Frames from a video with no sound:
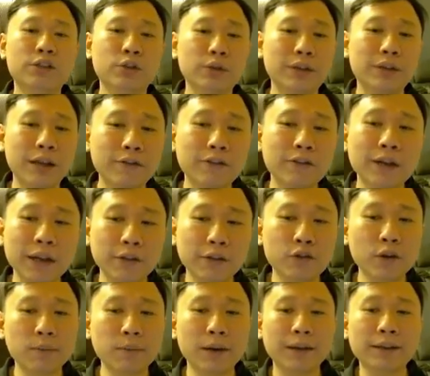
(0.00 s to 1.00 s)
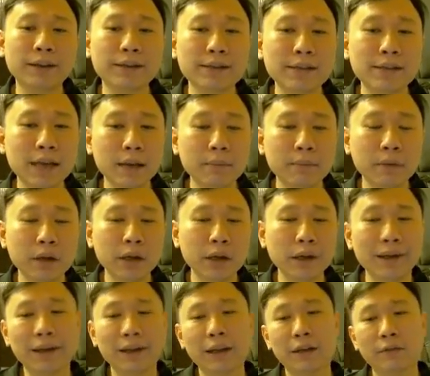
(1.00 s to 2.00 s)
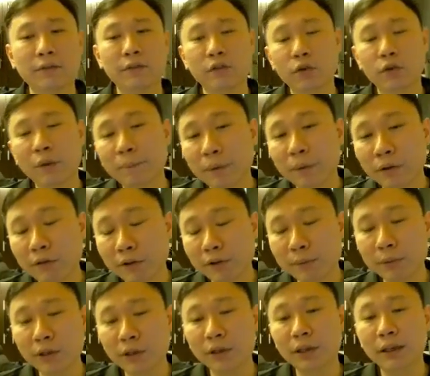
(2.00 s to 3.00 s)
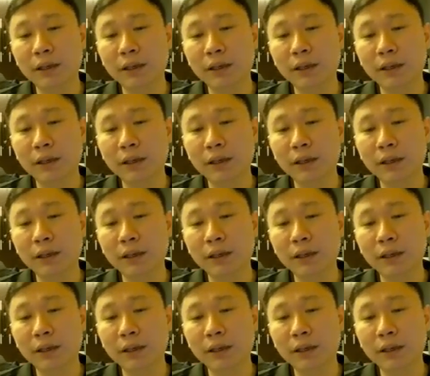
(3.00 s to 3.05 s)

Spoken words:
definitely if you're playing this game, if you want PvP,